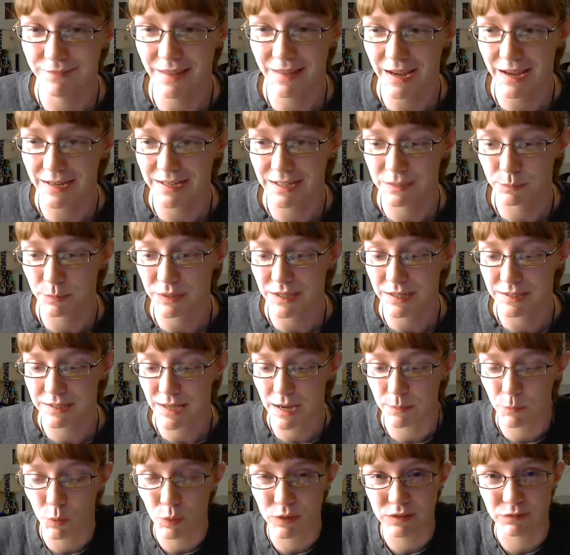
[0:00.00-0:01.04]
I guess because
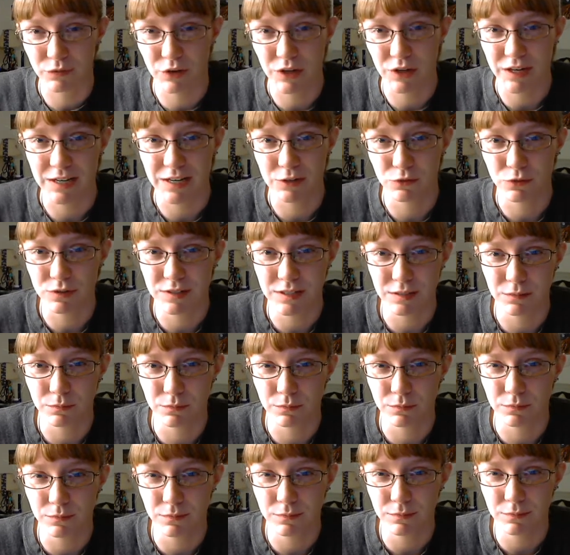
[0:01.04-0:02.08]
I'm always very interested
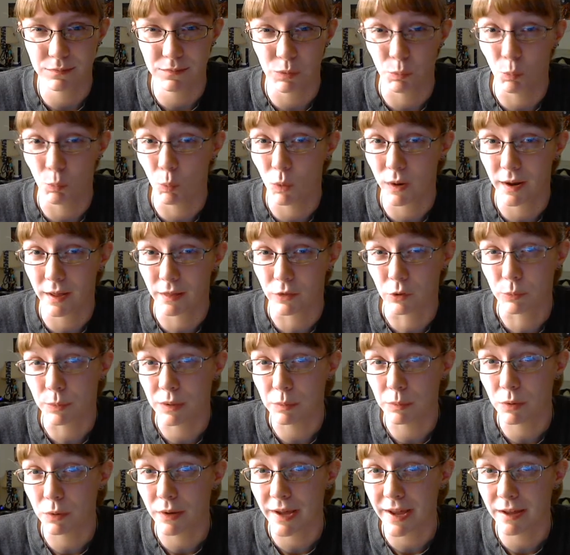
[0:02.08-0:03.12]
in what other
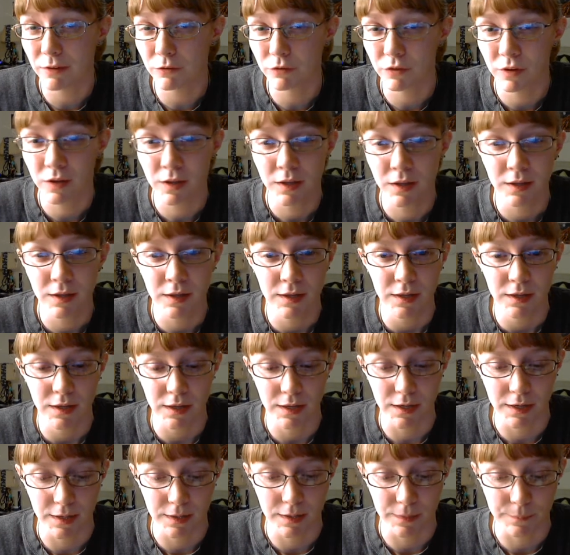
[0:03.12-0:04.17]
people have.
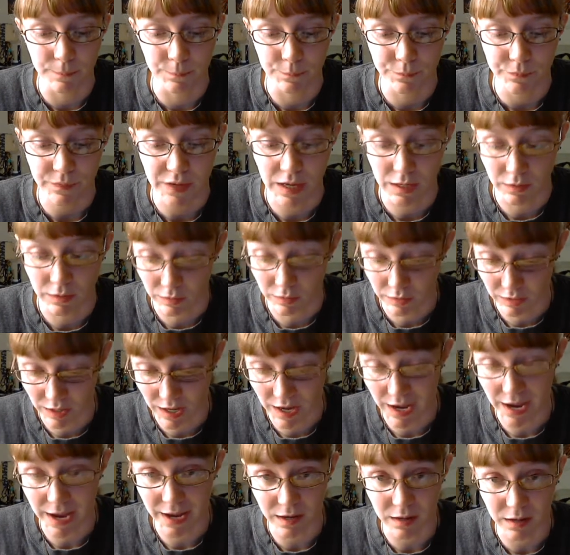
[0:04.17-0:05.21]
Um, a
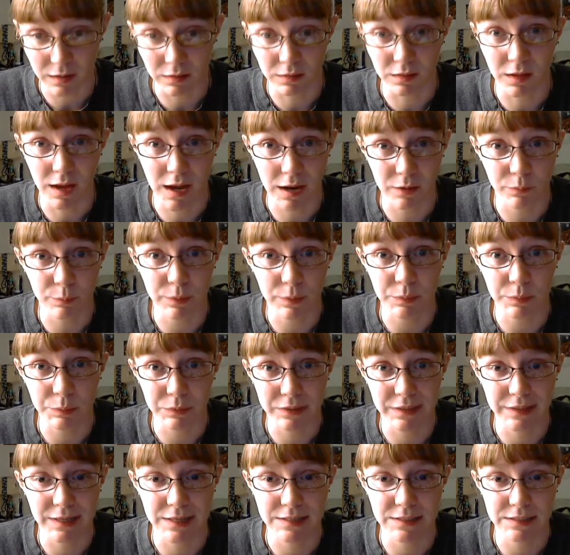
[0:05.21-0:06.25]
lot, a lot of
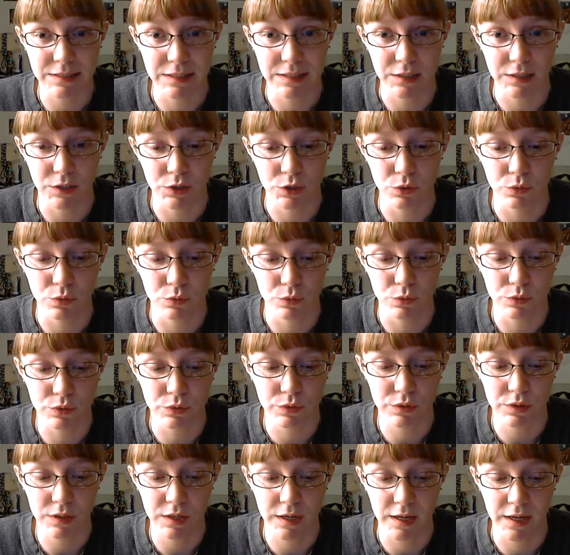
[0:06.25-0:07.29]
people that I see
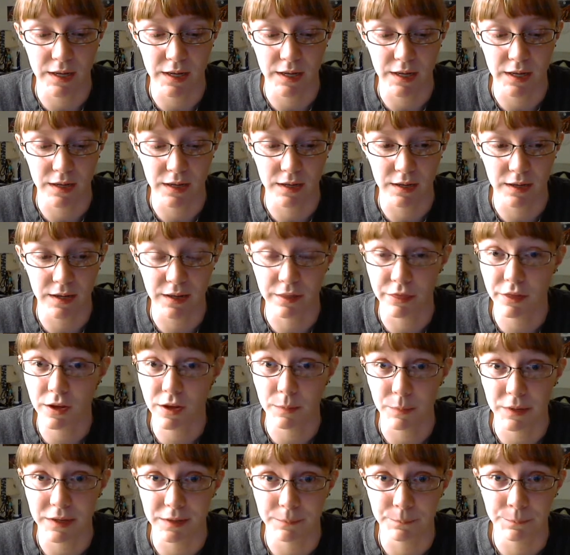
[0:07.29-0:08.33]
use uh,
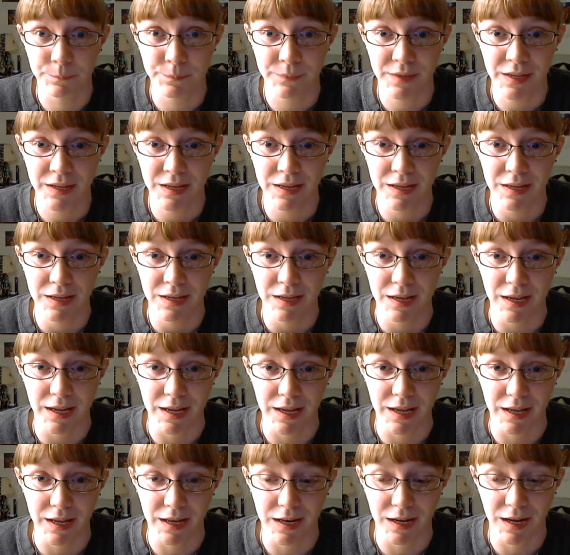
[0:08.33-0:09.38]
athame,
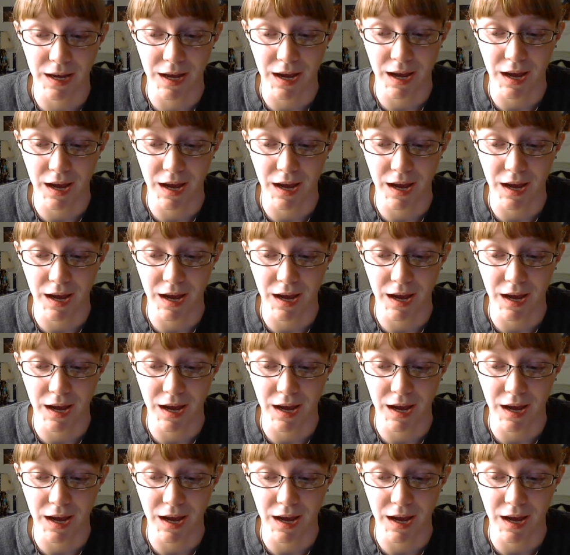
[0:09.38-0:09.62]
and